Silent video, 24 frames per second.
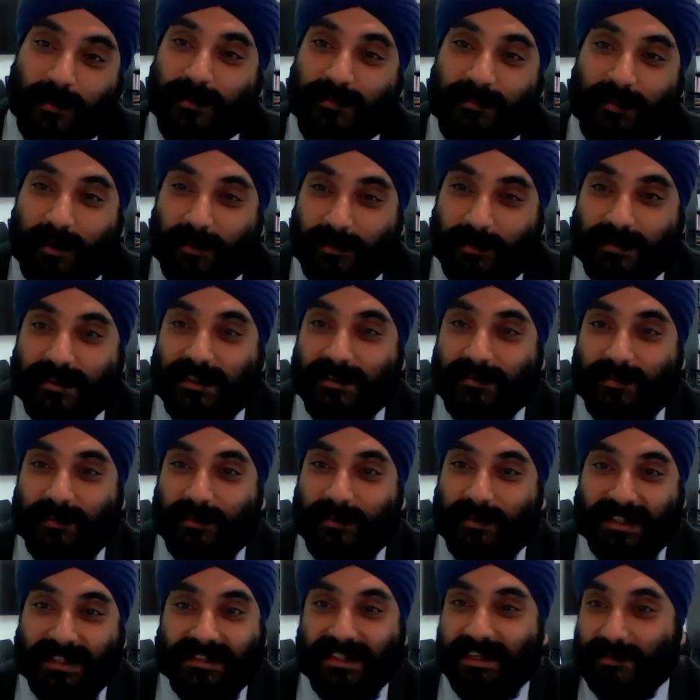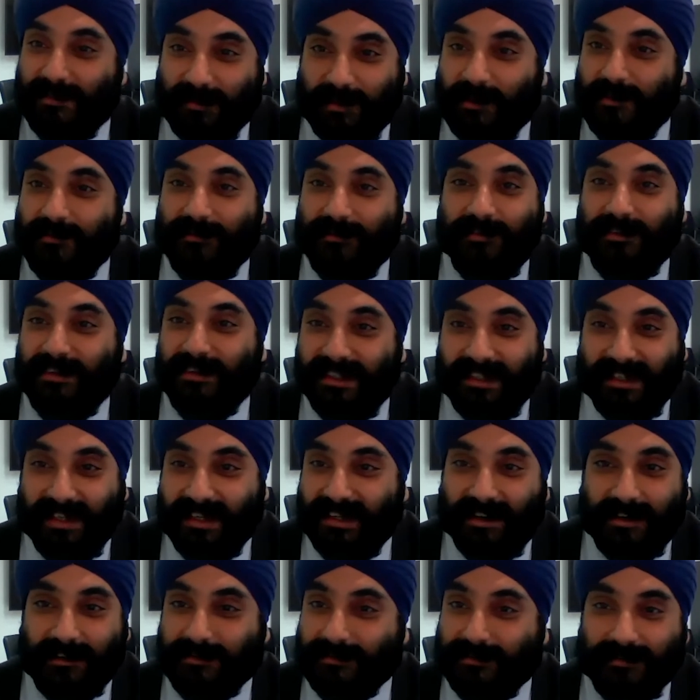moral support. I said, I'm confident
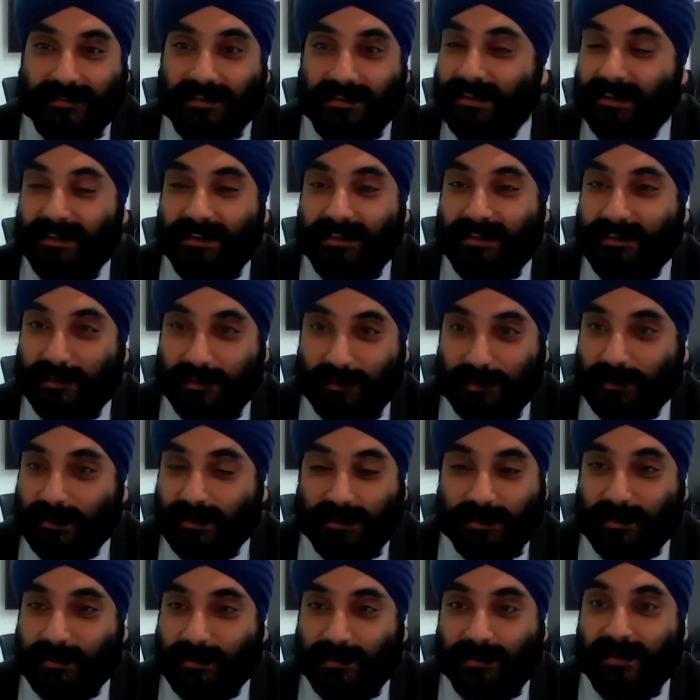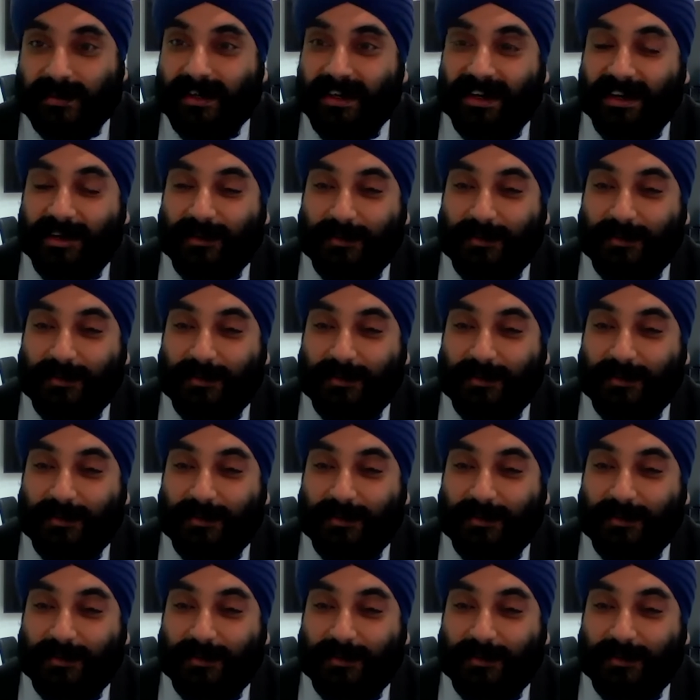enough to do a tour.